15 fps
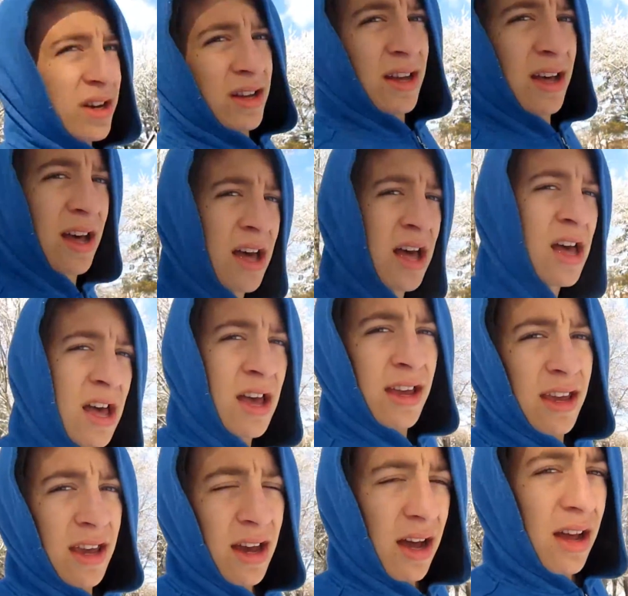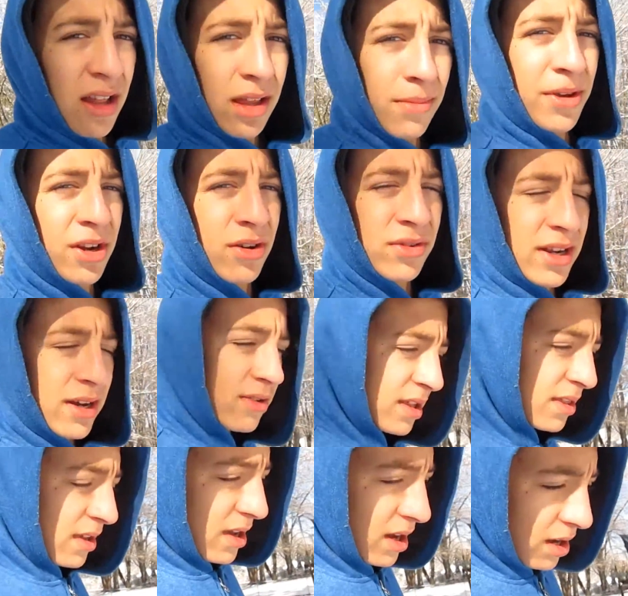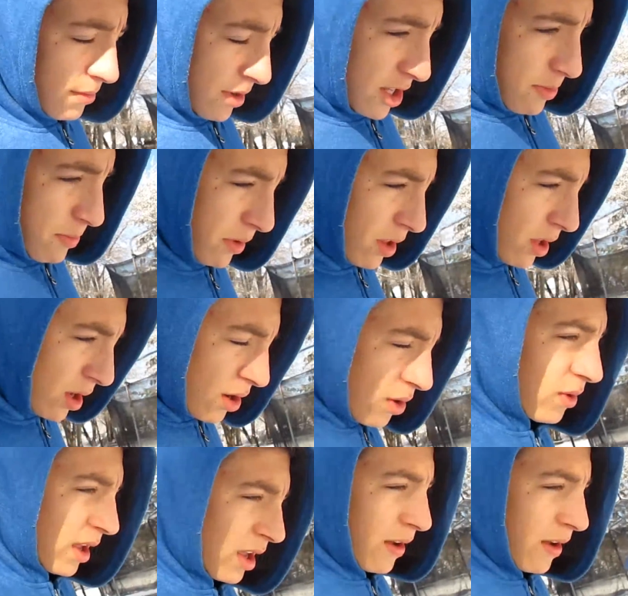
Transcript: uh, yeah, let me know down in the comments below